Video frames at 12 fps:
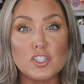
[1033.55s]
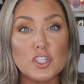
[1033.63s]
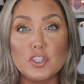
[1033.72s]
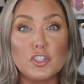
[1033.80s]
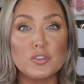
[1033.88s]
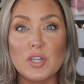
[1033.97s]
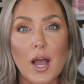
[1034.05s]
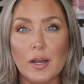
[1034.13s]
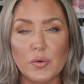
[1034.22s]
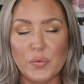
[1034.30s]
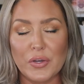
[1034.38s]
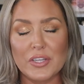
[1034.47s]
So you're
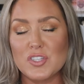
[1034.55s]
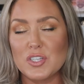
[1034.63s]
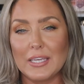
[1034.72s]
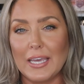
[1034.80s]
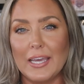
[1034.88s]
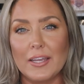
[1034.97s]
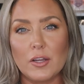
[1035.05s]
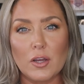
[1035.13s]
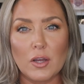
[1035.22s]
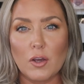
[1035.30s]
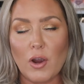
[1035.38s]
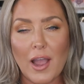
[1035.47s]
not going to get
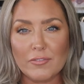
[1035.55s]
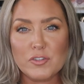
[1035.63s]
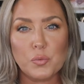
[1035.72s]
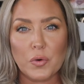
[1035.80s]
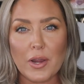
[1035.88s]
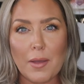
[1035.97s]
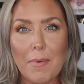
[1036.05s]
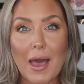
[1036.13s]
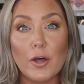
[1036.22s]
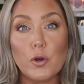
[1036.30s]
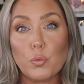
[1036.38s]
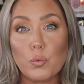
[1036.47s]
or have to worry
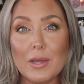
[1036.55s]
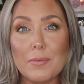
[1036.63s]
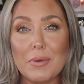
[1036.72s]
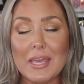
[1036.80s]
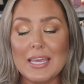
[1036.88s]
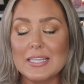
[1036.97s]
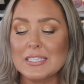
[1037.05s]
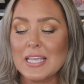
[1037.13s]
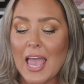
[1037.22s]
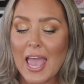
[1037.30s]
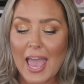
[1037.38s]
about repeats